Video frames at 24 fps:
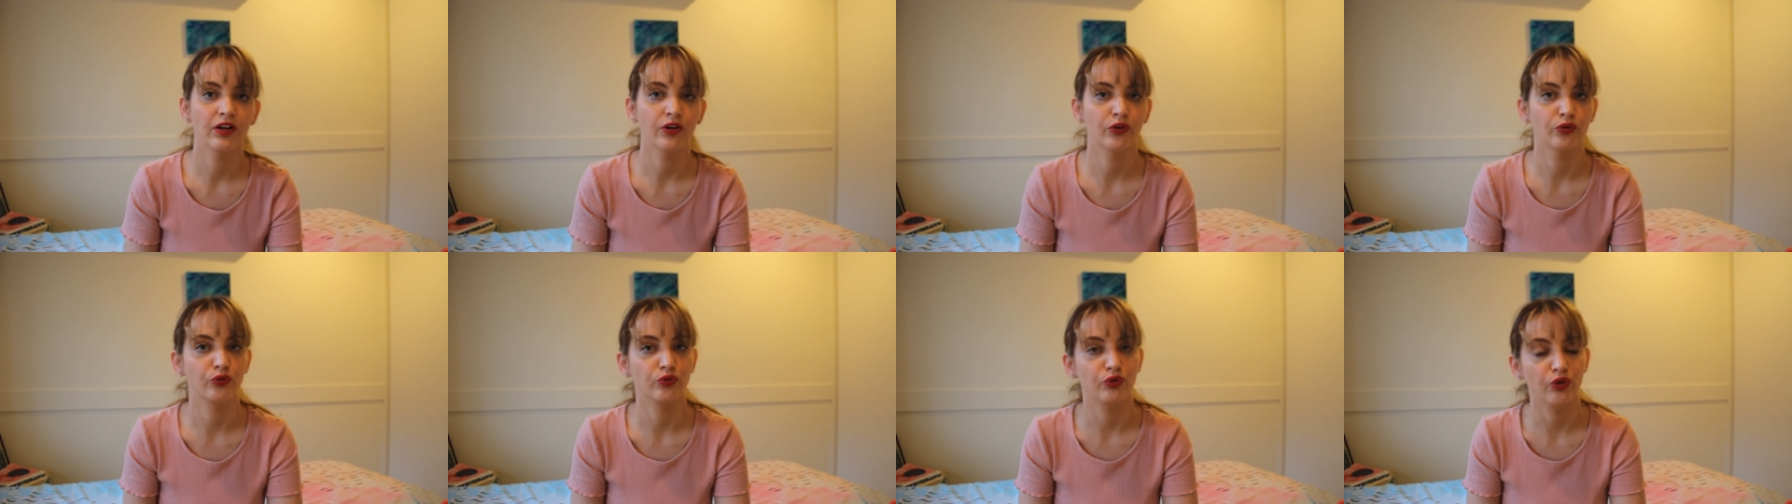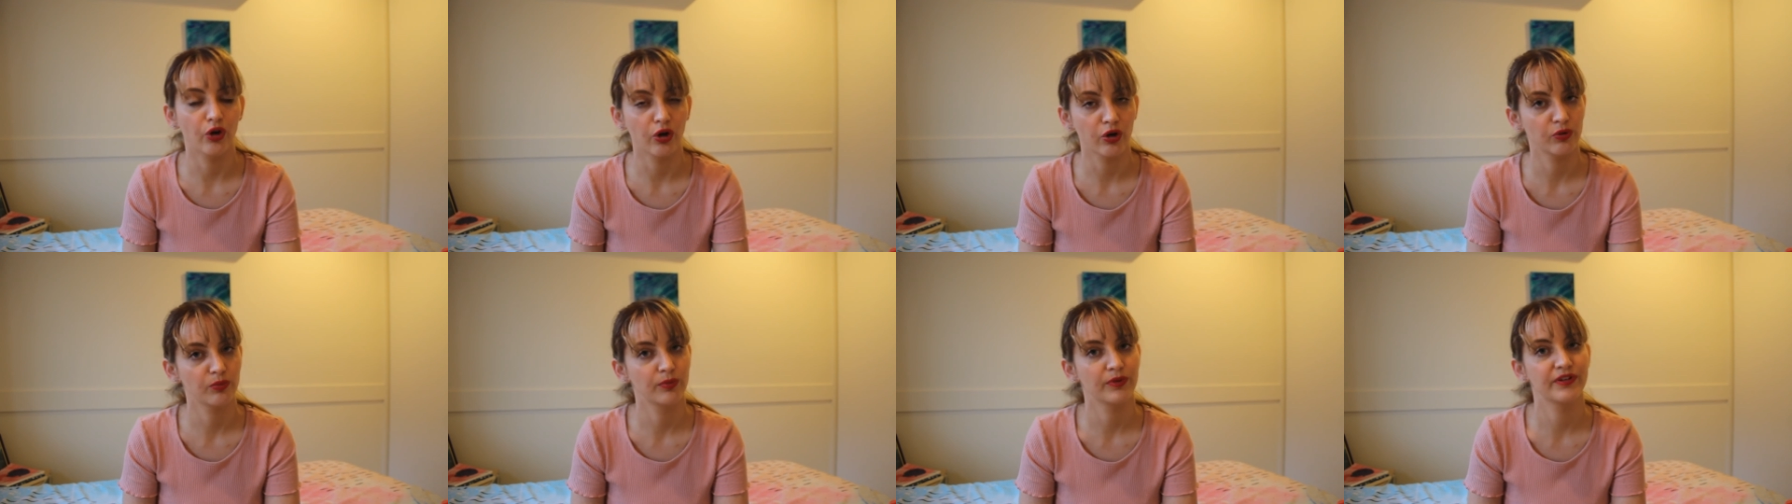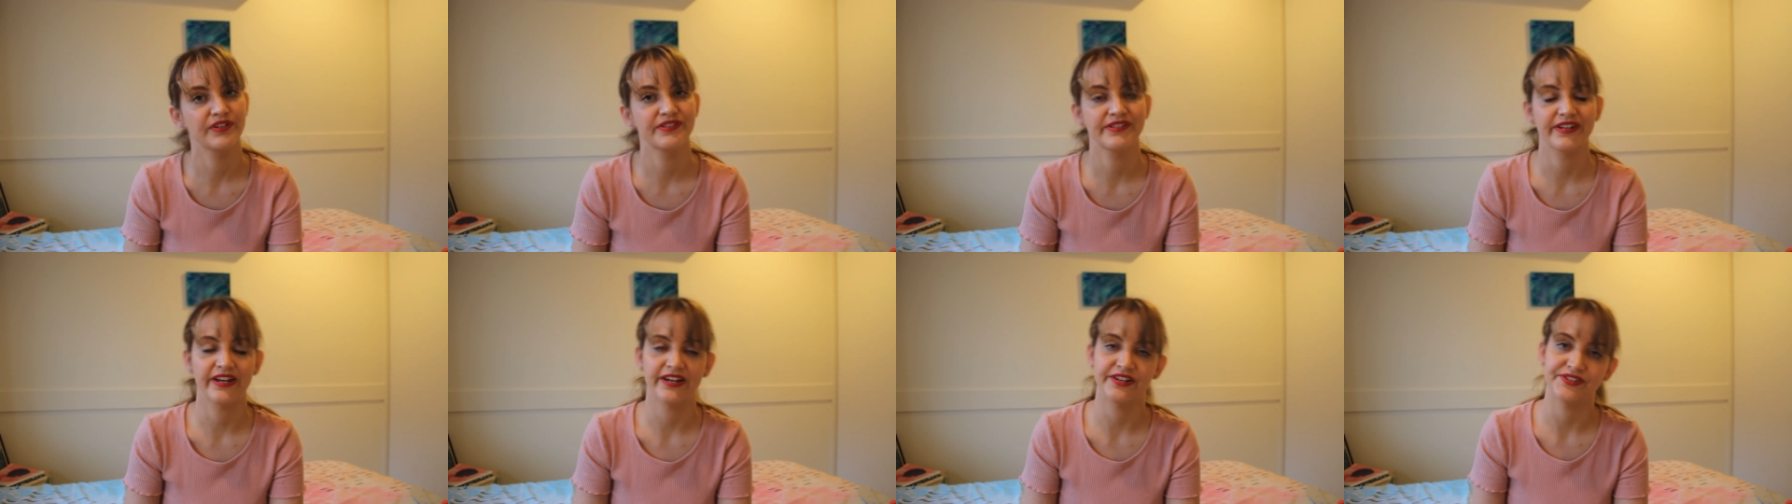Know
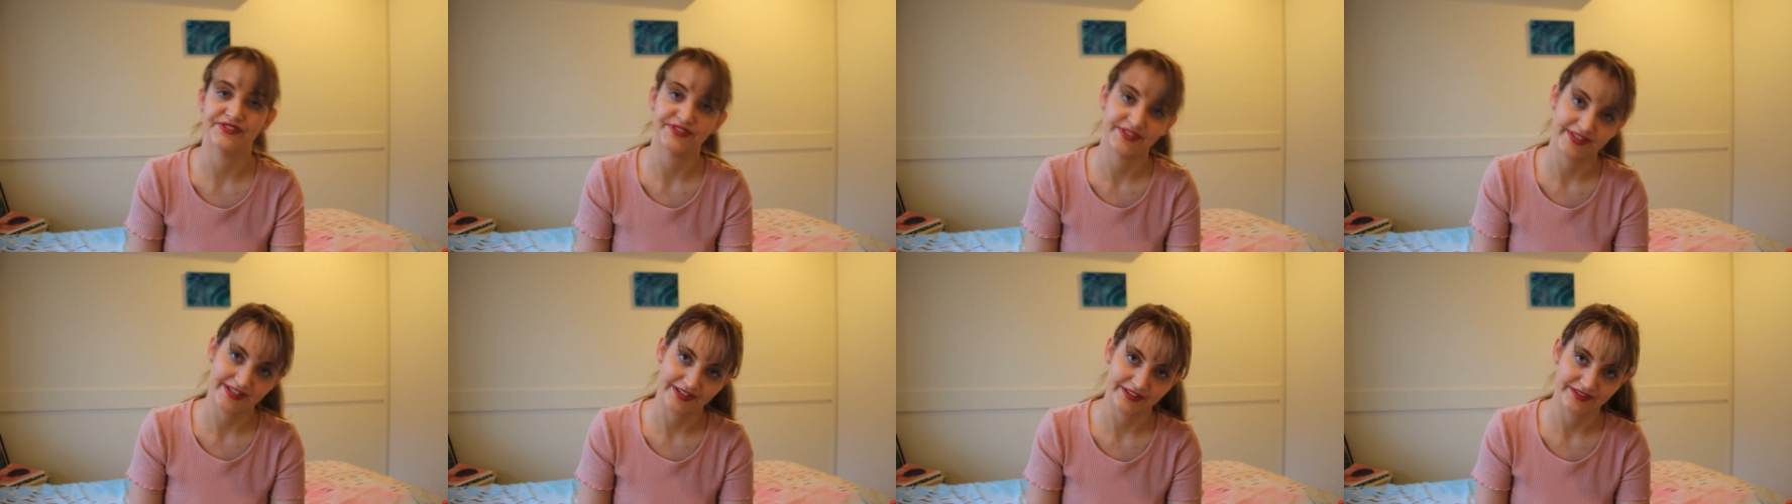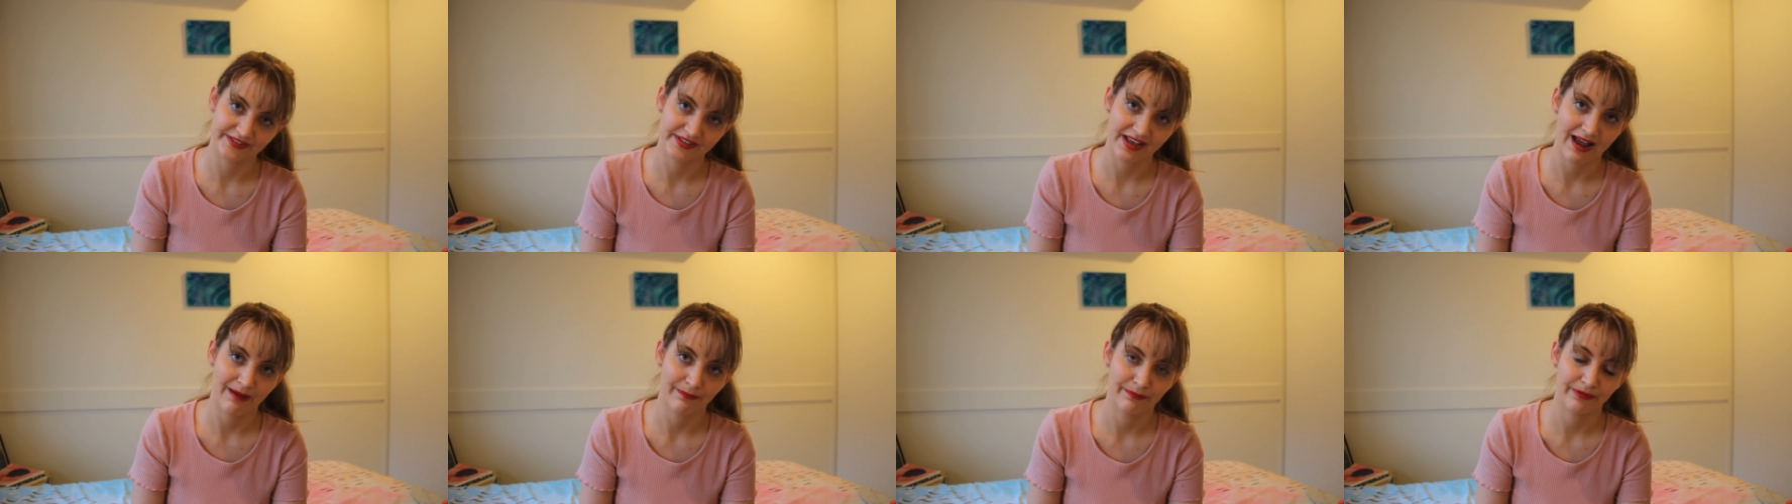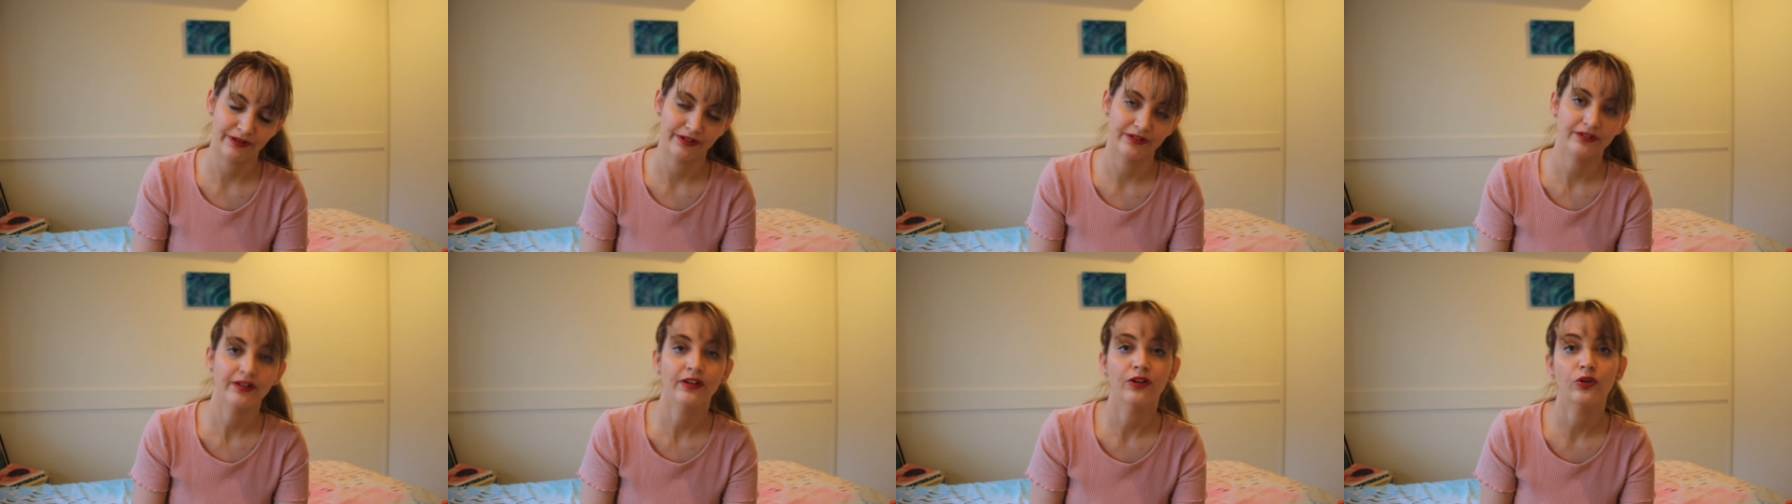what days things
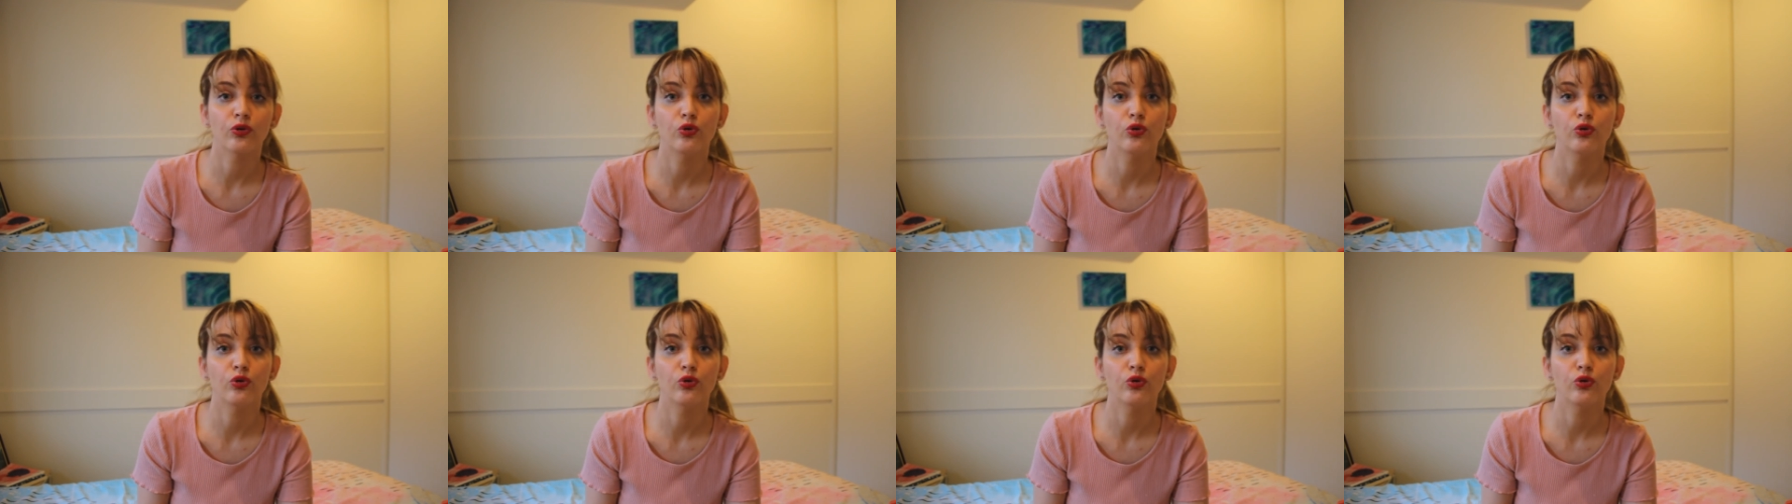happen,